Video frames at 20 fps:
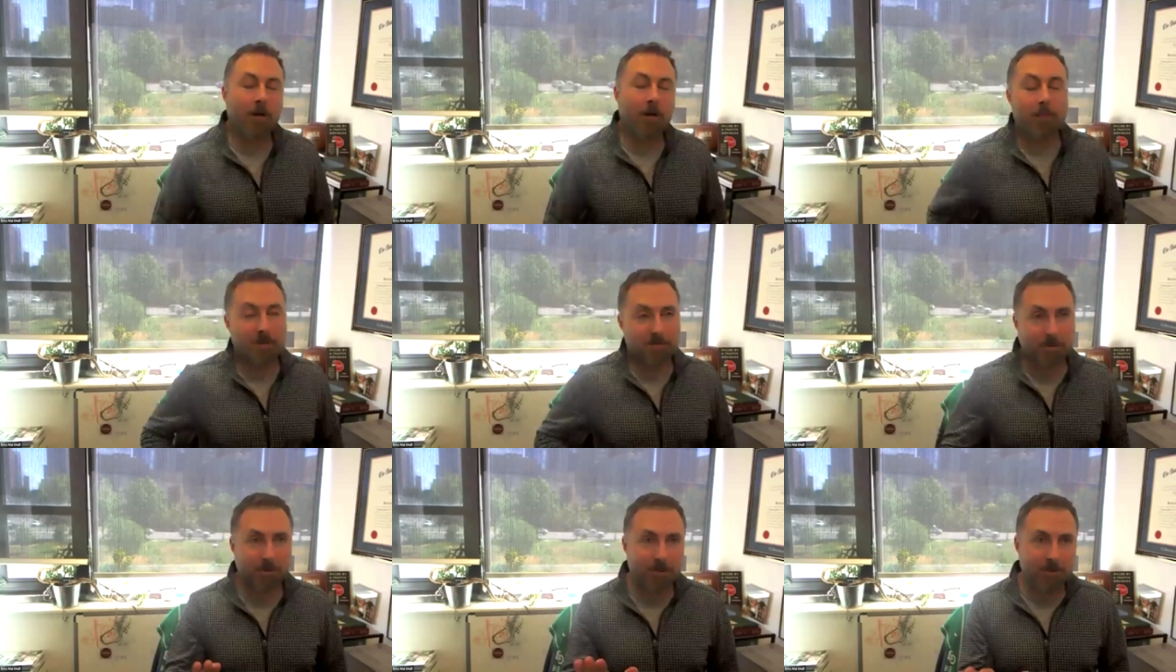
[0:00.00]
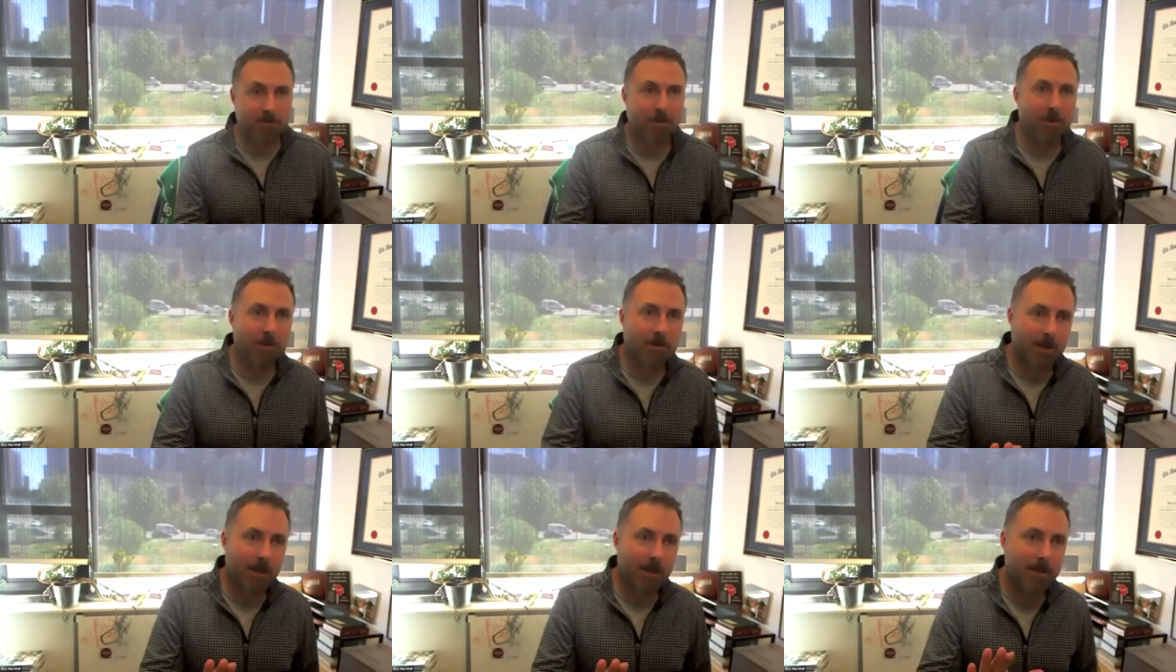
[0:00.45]
I mean, first of
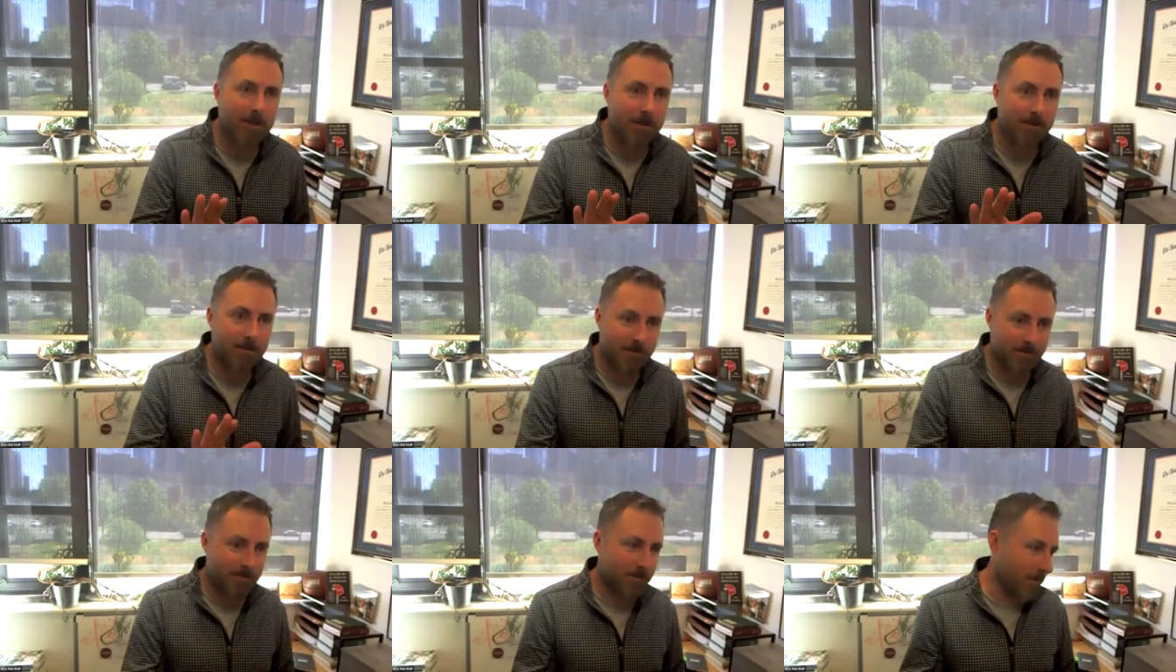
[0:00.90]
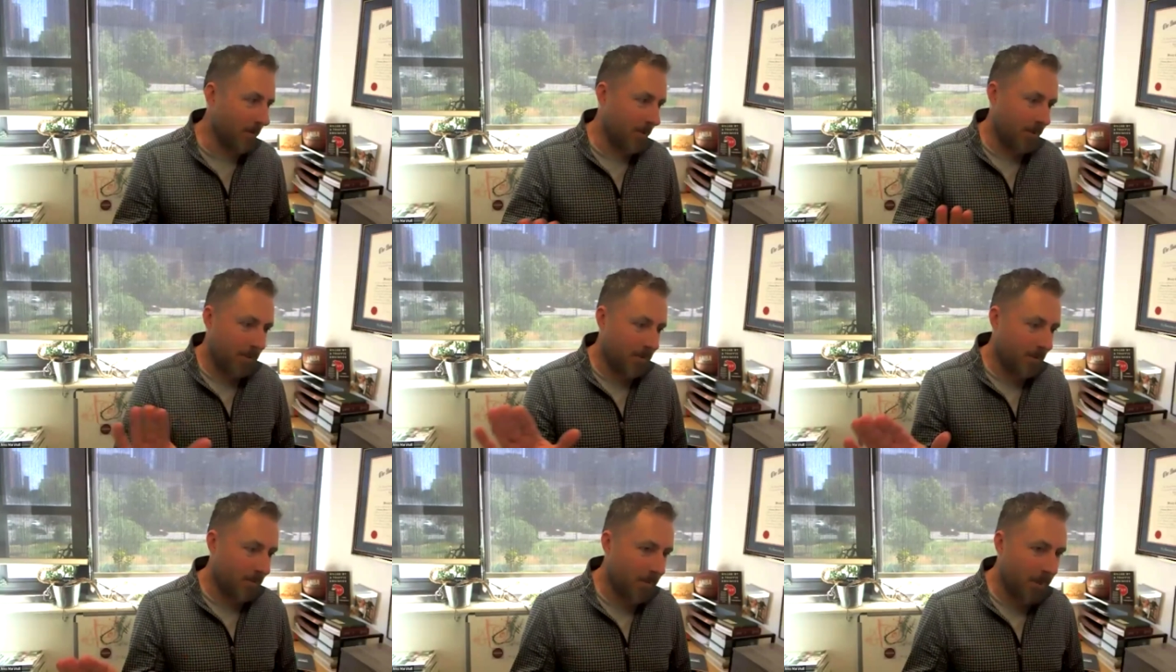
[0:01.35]
all, thank you for
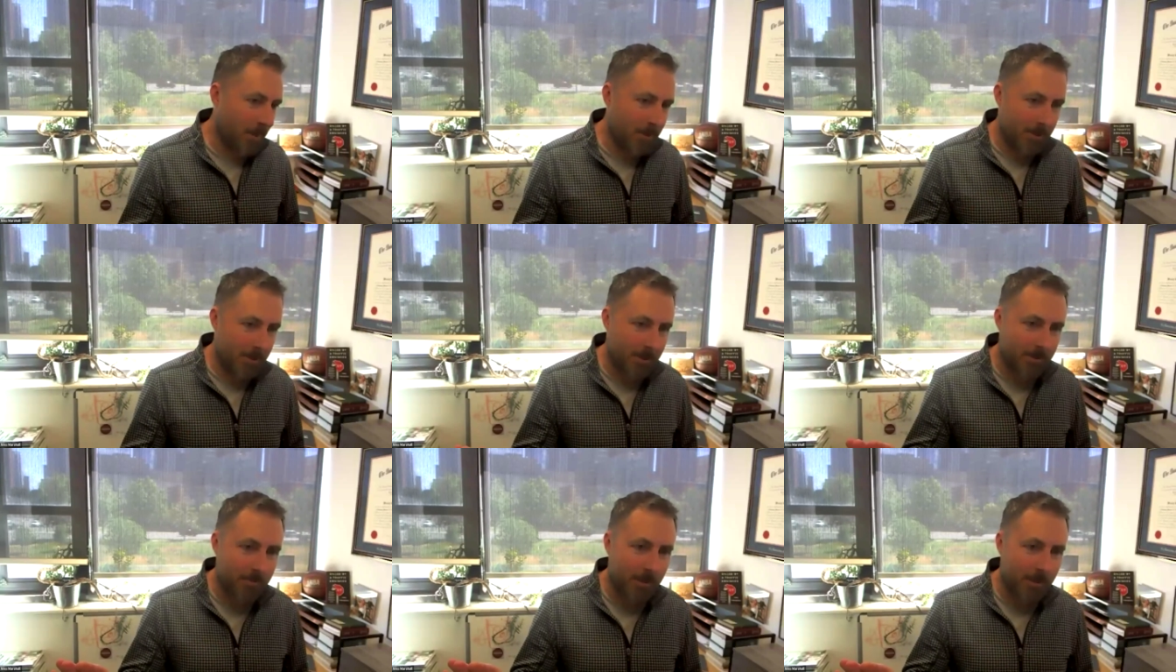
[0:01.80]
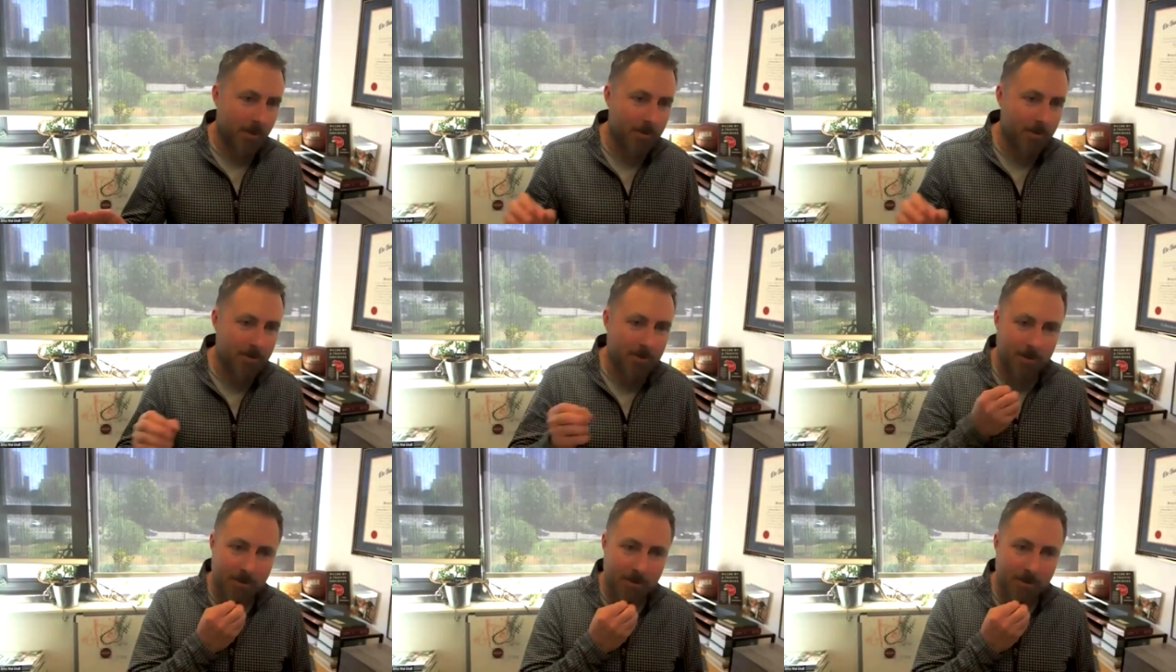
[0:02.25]
the amazing
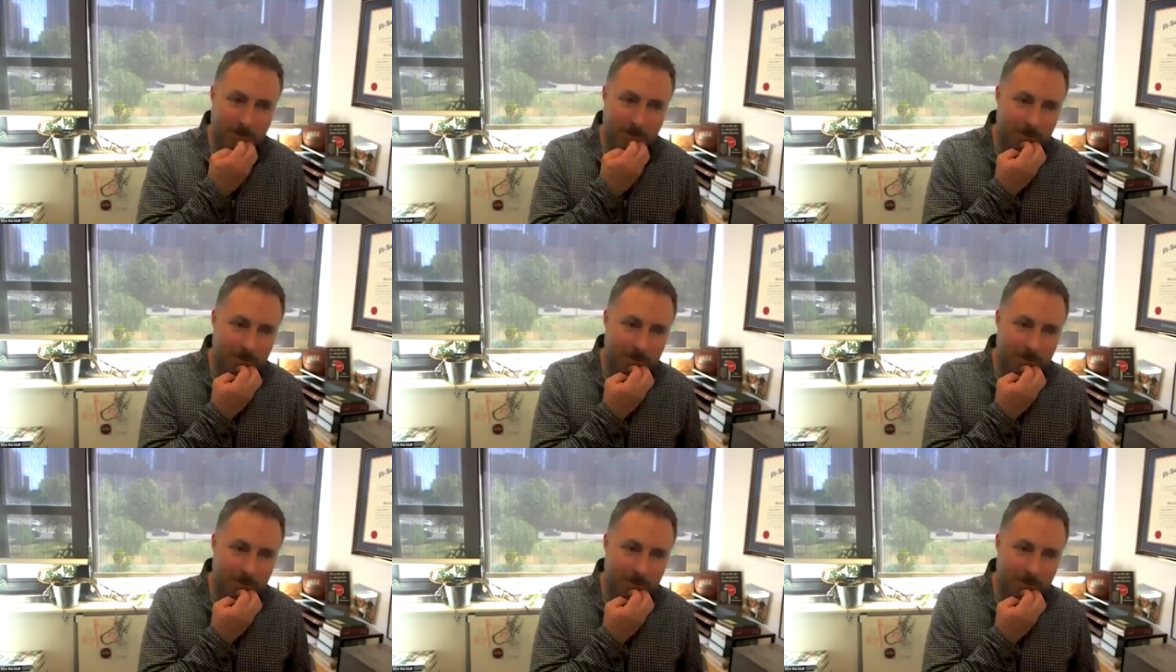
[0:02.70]
comparison